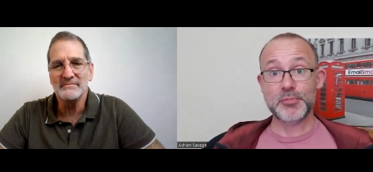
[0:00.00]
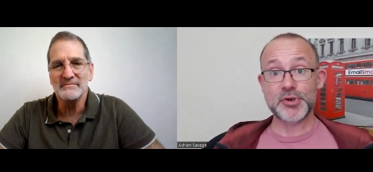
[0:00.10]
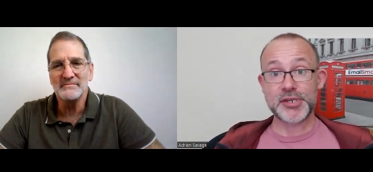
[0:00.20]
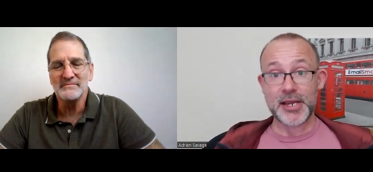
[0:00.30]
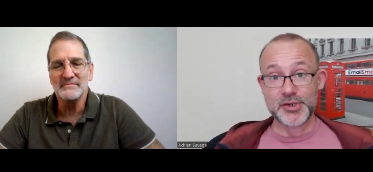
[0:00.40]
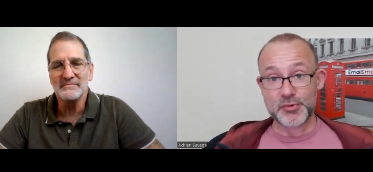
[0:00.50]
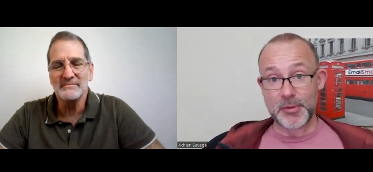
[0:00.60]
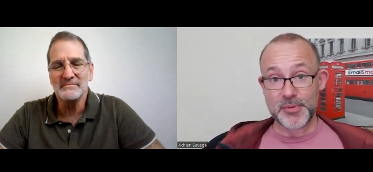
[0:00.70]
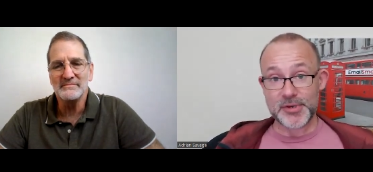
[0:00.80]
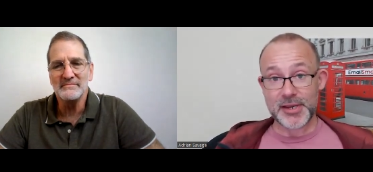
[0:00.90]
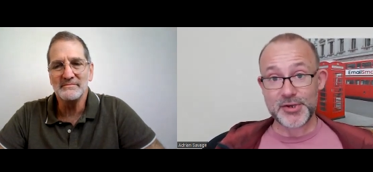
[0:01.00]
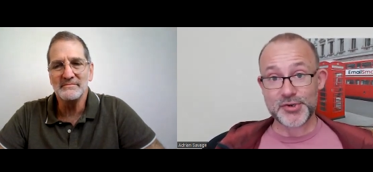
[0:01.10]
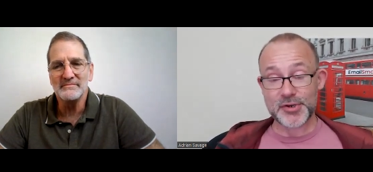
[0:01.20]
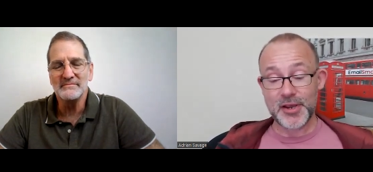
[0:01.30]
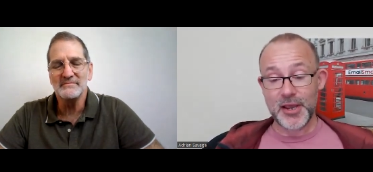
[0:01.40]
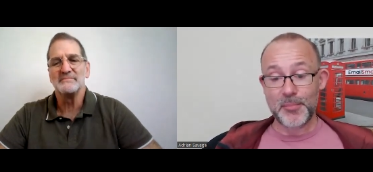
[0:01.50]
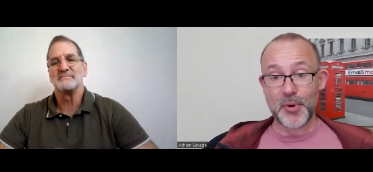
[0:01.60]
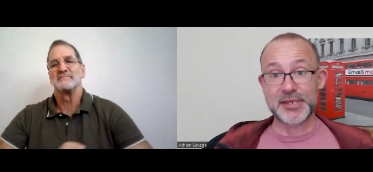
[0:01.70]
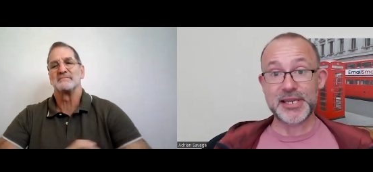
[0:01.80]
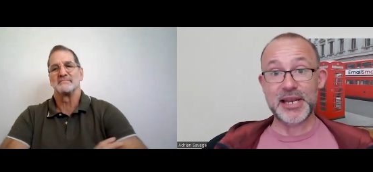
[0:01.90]
Speaker 1: protect your reputation by
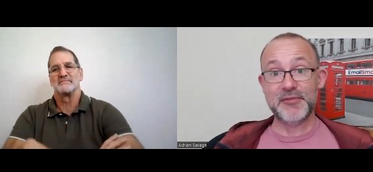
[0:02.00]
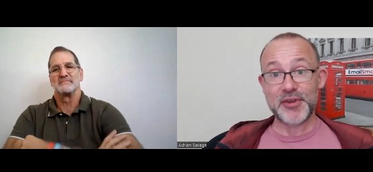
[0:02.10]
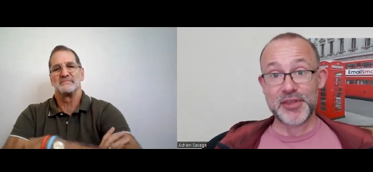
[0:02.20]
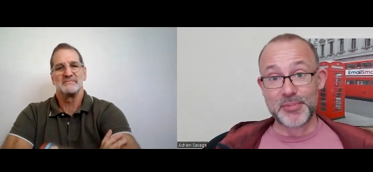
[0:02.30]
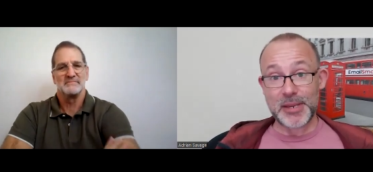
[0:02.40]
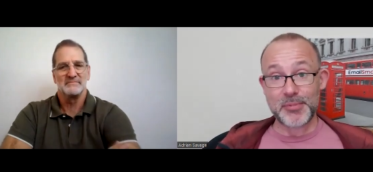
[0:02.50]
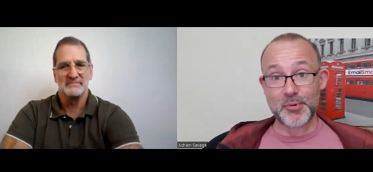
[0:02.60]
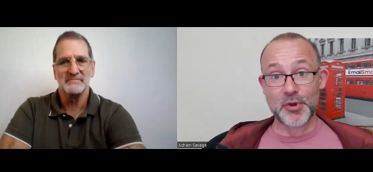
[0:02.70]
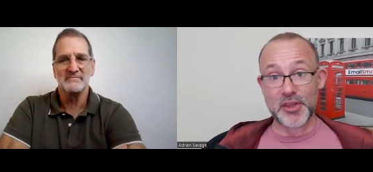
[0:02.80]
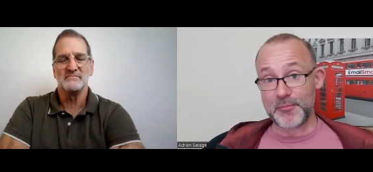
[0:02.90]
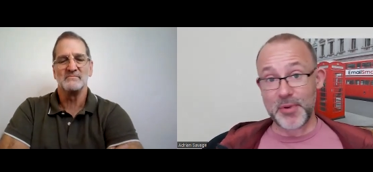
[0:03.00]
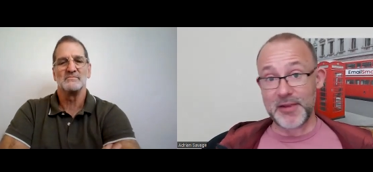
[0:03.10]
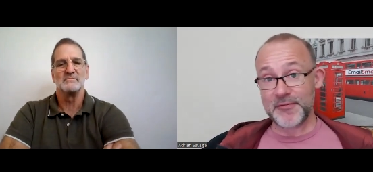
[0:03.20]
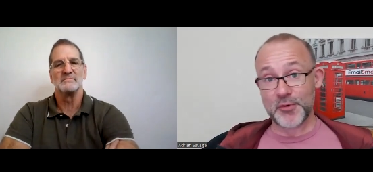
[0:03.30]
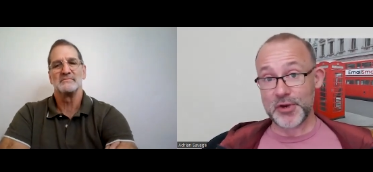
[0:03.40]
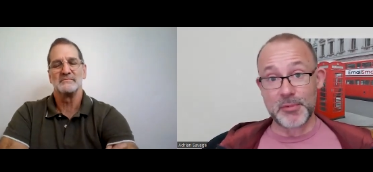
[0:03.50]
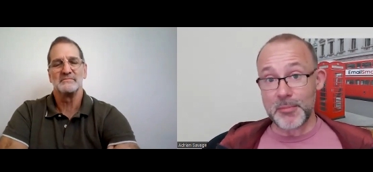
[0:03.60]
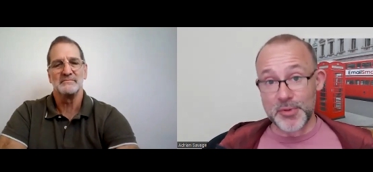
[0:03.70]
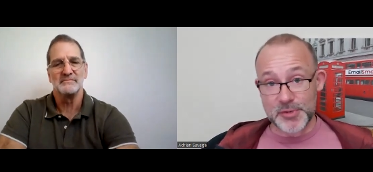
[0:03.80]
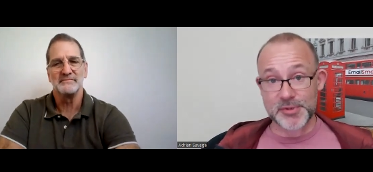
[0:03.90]
delivering the people what they've paid for in your
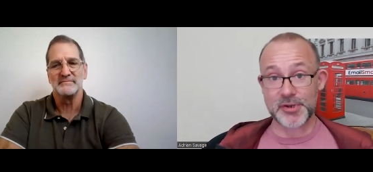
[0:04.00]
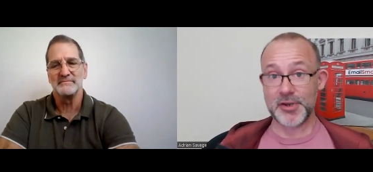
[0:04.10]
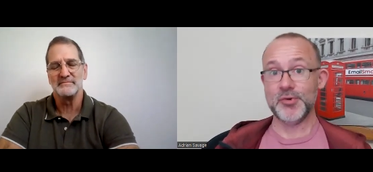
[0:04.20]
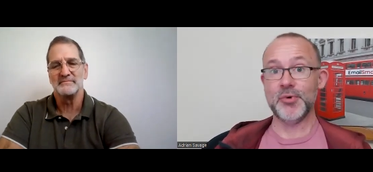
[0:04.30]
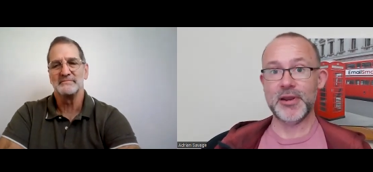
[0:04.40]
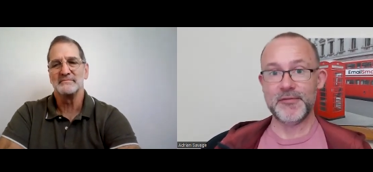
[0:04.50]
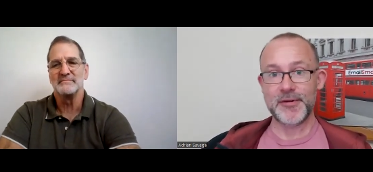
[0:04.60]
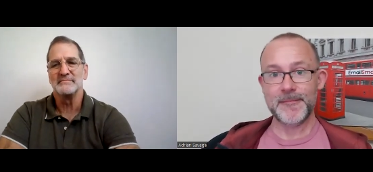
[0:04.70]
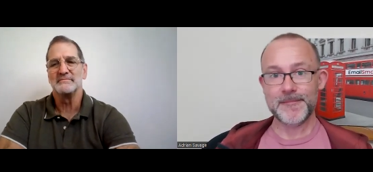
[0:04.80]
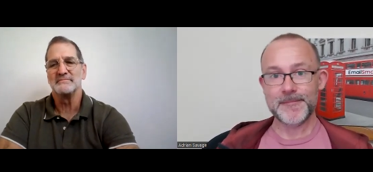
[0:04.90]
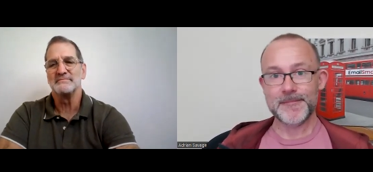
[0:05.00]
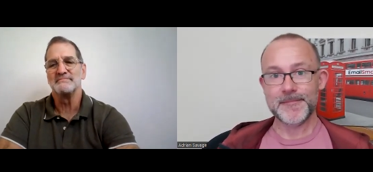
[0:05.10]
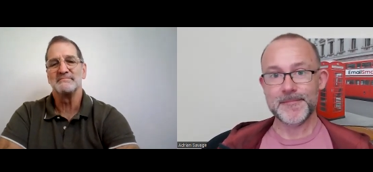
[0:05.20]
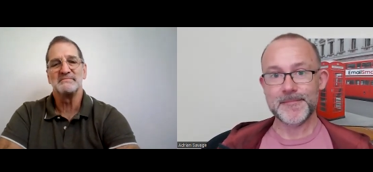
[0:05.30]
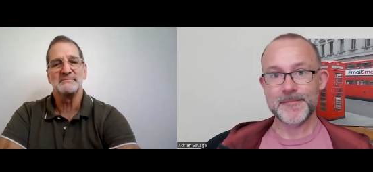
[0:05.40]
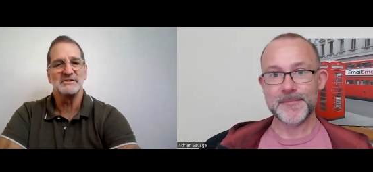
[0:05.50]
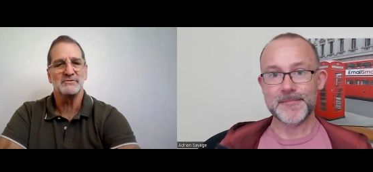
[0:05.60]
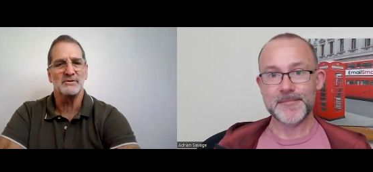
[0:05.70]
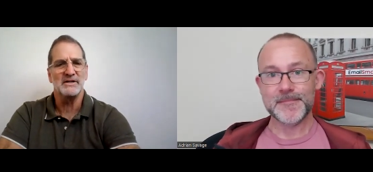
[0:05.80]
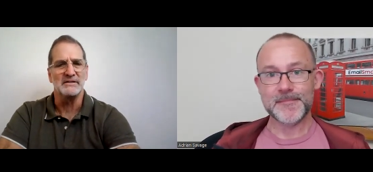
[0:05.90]
membership site or whatever.
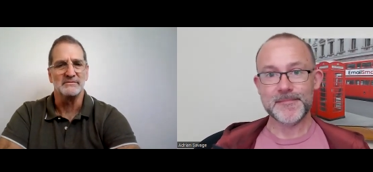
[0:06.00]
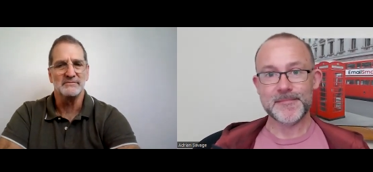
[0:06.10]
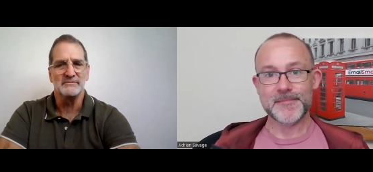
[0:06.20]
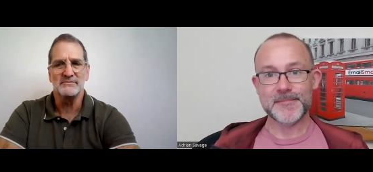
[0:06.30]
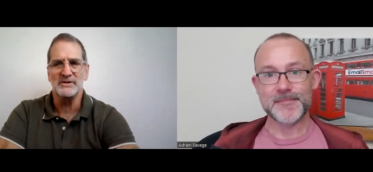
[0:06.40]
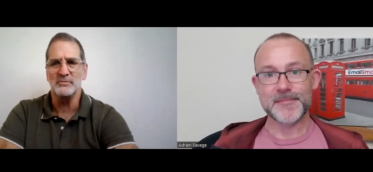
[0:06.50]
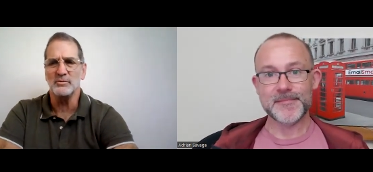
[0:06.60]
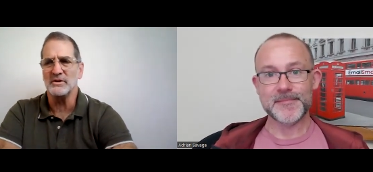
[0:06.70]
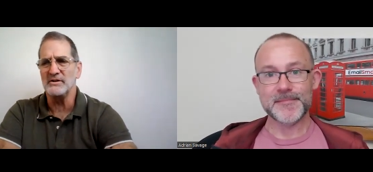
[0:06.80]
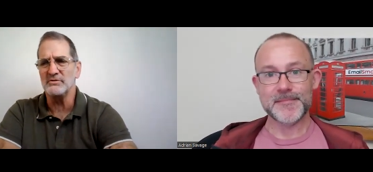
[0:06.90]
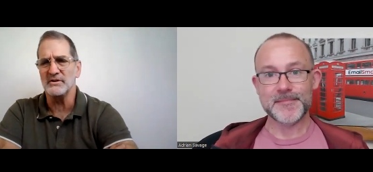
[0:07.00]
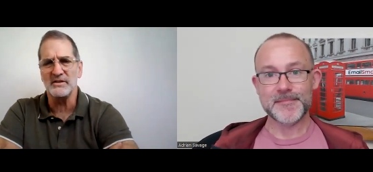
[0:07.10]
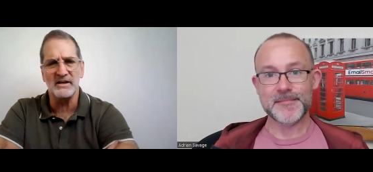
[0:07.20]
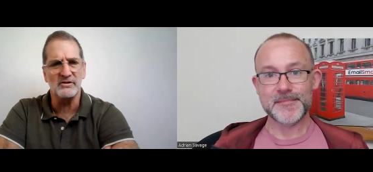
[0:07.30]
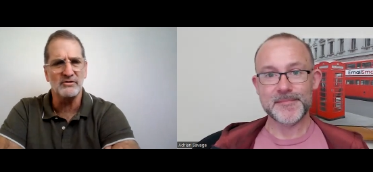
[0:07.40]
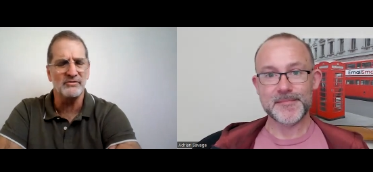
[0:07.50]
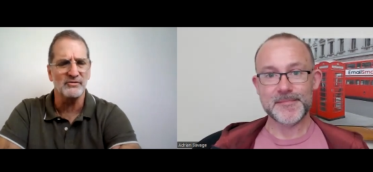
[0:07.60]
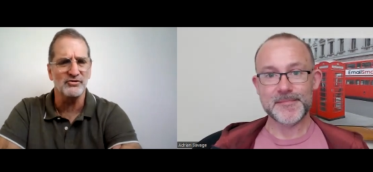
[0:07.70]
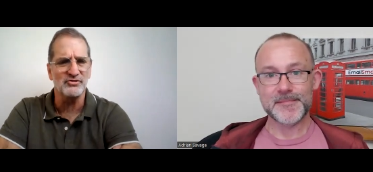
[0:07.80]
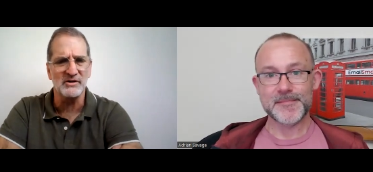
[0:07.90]
Speaker 2: Great, great. Well, Adrian, thank you
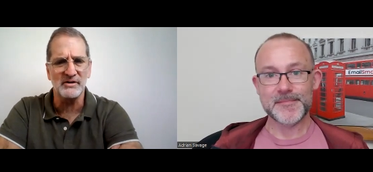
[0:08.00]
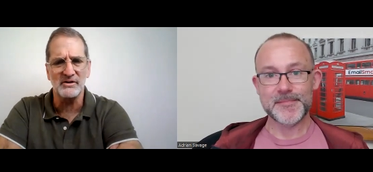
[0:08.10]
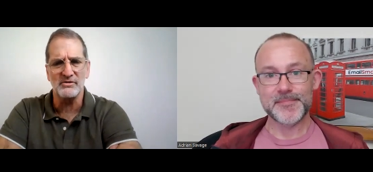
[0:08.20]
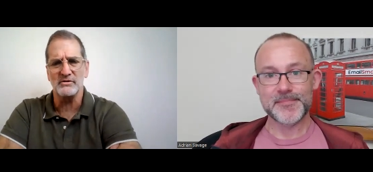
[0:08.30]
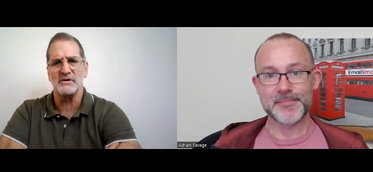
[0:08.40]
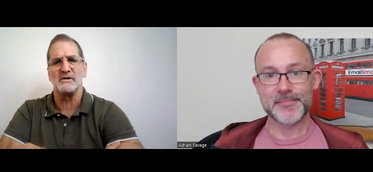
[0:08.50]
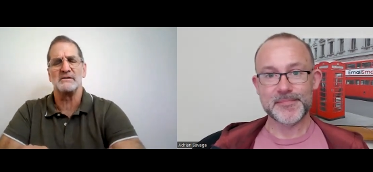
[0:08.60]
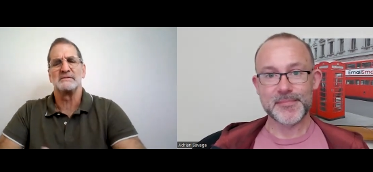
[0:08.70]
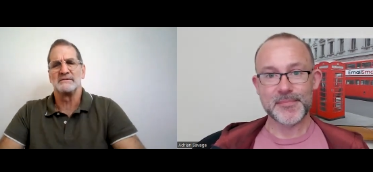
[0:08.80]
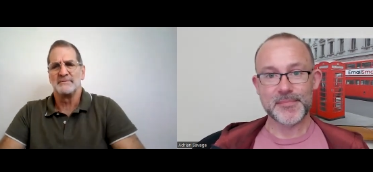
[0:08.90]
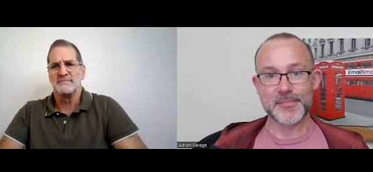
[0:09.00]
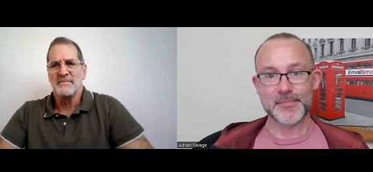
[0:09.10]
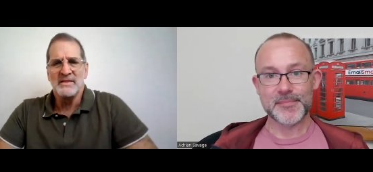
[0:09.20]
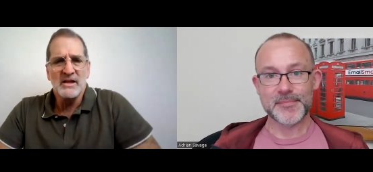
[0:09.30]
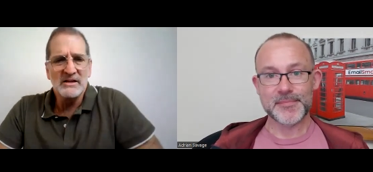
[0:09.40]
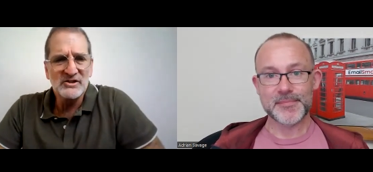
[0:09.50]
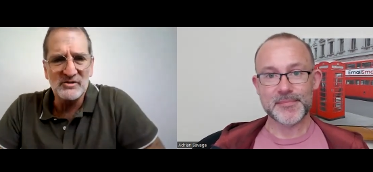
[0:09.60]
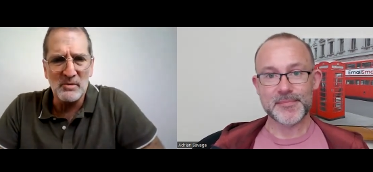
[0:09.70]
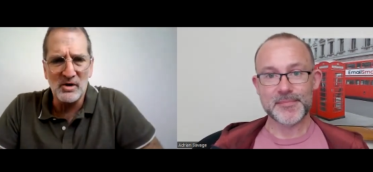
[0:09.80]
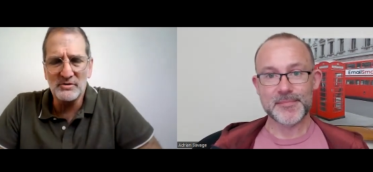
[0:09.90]
for sharing your. Uh
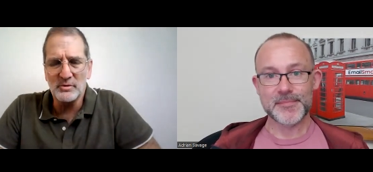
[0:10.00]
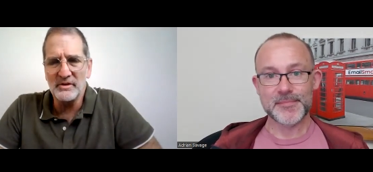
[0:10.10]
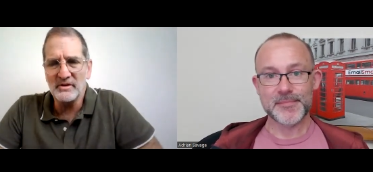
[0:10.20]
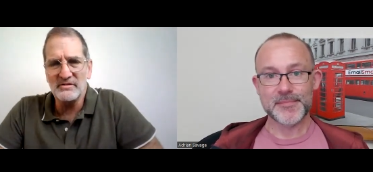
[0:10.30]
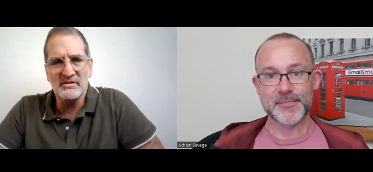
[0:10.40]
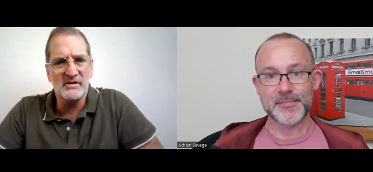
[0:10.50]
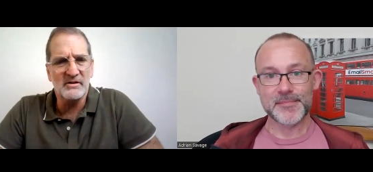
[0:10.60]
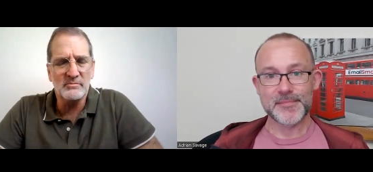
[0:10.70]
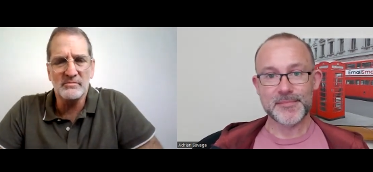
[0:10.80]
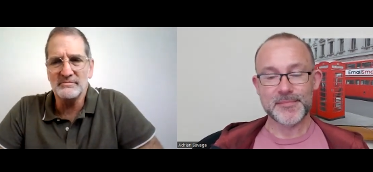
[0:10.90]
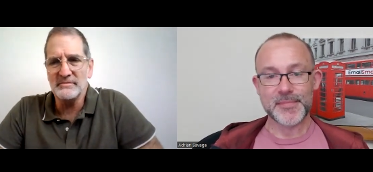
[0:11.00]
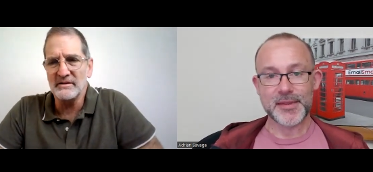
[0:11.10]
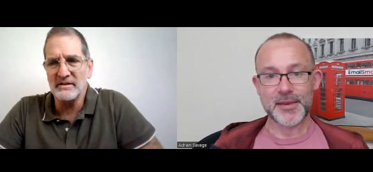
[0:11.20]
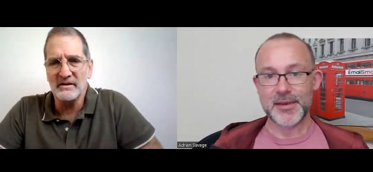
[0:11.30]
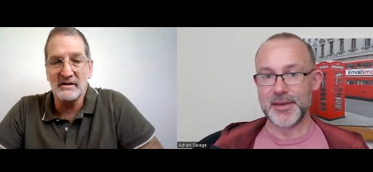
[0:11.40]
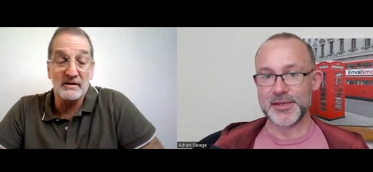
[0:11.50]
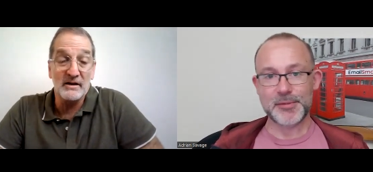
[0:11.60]
smarts with us. Um, I think